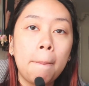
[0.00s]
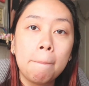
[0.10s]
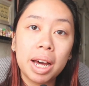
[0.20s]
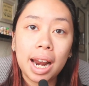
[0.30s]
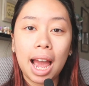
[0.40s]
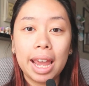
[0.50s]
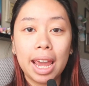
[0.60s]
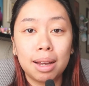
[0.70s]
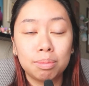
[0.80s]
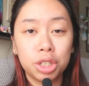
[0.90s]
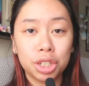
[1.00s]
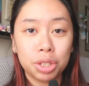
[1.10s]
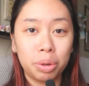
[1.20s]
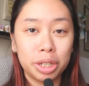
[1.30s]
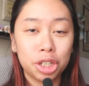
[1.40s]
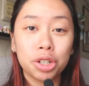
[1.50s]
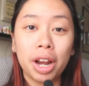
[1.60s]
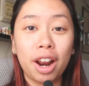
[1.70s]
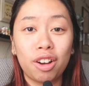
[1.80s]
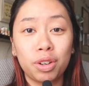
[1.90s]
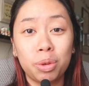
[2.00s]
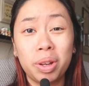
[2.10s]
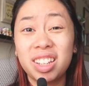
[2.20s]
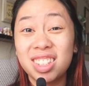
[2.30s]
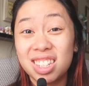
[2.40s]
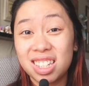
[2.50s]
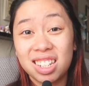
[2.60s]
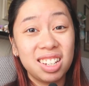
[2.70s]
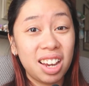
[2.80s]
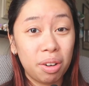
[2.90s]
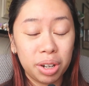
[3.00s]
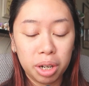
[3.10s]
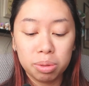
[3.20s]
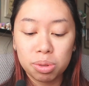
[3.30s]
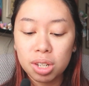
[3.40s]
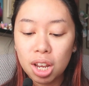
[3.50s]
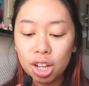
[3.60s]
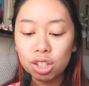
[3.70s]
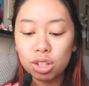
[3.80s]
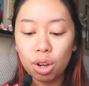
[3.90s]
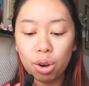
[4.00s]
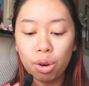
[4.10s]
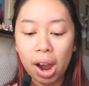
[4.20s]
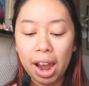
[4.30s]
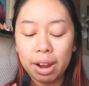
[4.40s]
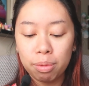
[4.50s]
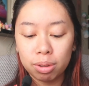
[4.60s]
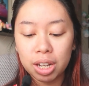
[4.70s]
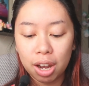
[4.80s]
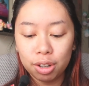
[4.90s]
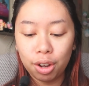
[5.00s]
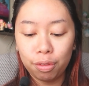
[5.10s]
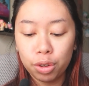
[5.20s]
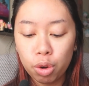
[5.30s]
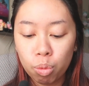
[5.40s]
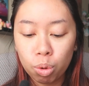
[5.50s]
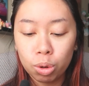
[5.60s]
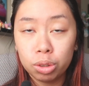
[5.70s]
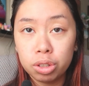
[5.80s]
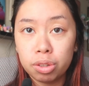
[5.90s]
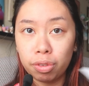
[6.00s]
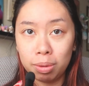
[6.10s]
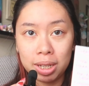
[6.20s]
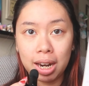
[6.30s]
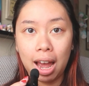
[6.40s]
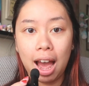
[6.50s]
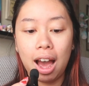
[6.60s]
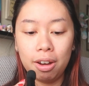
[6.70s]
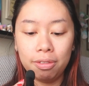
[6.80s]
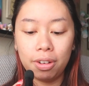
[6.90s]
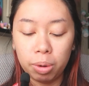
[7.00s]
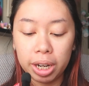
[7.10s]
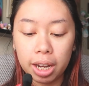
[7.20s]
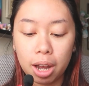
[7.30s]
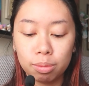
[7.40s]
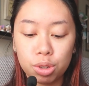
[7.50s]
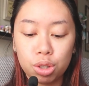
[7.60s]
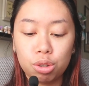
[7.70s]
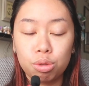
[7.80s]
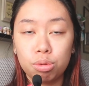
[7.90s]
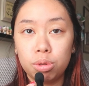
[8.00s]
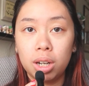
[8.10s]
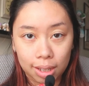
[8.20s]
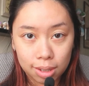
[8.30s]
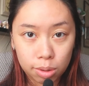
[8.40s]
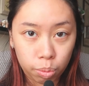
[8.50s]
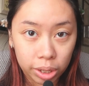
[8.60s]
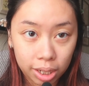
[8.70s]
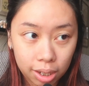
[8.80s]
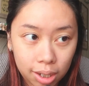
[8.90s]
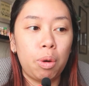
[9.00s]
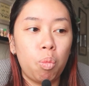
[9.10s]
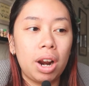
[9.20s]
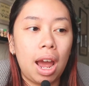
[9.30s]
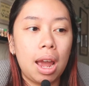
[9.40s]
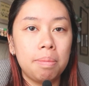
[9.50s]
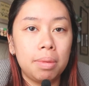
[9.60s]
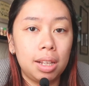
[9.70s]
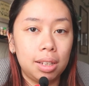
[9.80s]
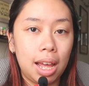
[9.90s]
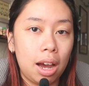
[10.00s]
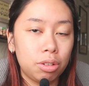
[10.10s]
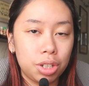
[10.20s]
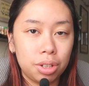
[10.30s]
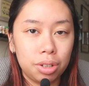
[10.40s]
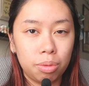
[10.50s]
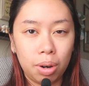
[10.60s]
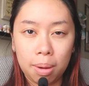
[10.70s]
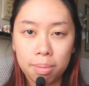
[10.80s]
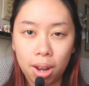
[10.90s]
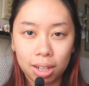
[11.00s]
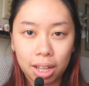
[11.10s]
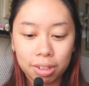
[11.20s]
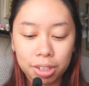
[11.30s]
but I am just going to try it out for a week and see how it goes. So I wrote down a few rules for me to have when it comes to this week and what I'm allowed to do and what I'm not allowed to